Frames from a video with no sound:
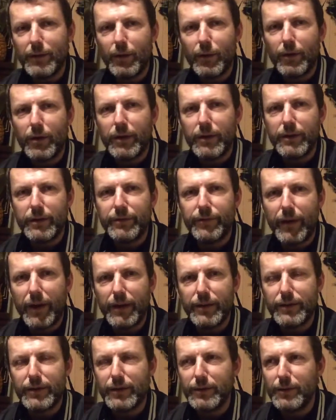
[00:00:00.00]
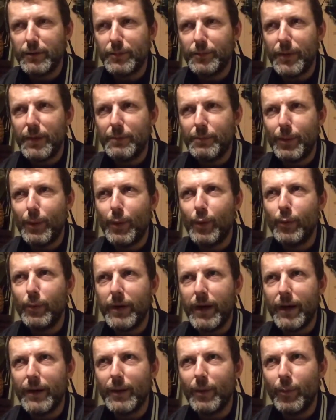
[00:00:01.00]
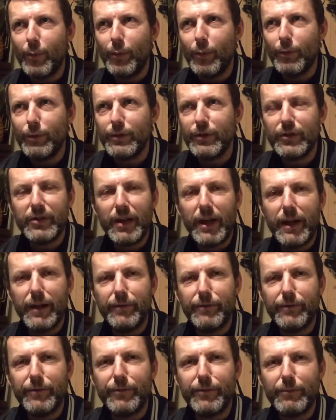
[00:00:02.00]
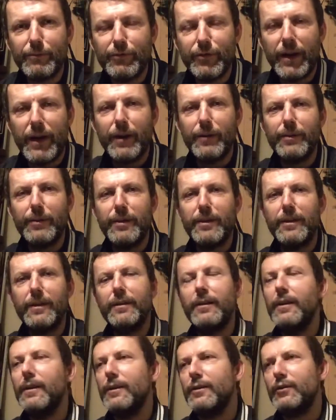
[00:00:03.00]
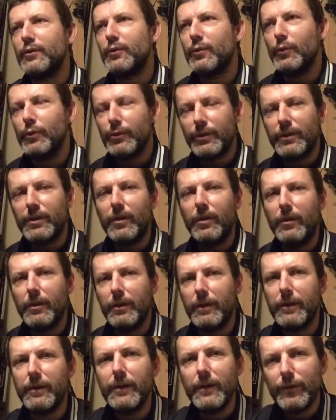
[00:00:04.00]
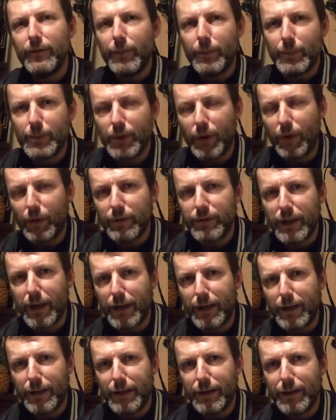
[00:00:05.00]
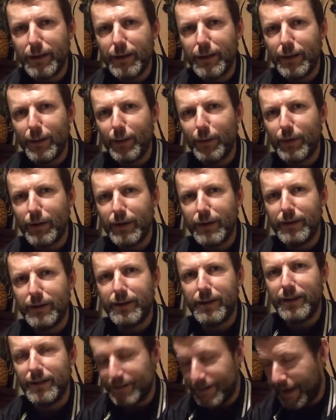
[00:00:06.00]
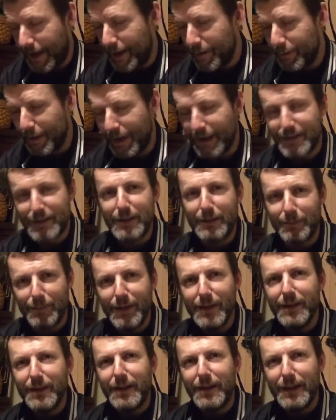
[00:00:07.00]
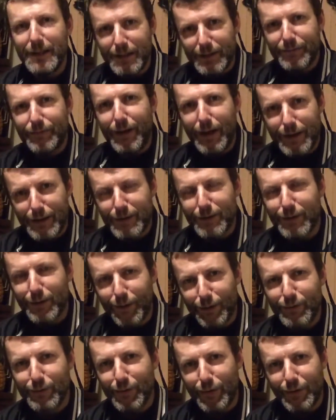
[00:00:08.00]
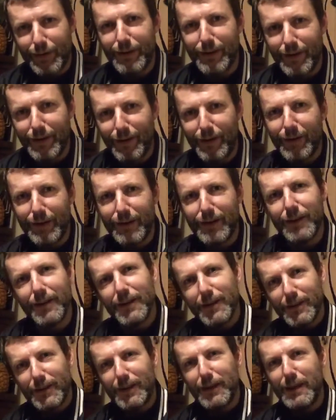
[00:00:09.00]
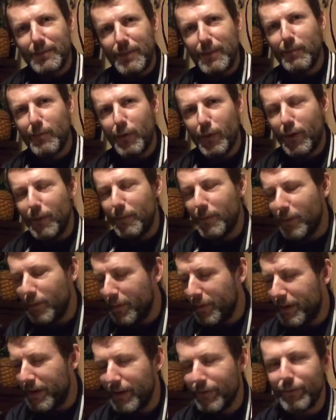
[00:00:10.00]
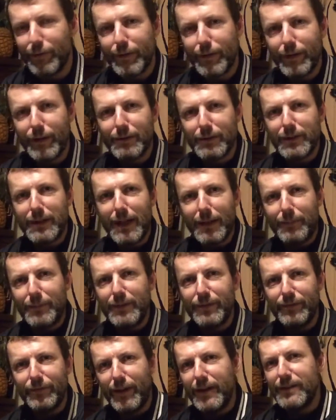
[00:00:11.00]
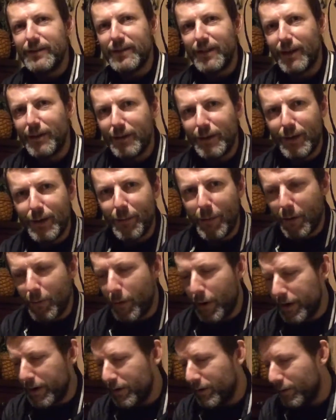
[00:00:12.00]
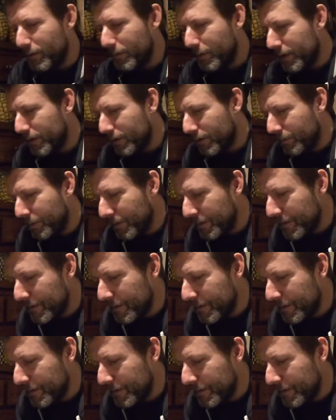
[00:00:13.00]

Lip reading: look on his face as he was being pulled out of the water, saved from drowning, and saw the guy from Titanic looking down at him in his face, like trying to like keep him warm or whatever, and just slap his face, going, "Come on, wake up, wake up."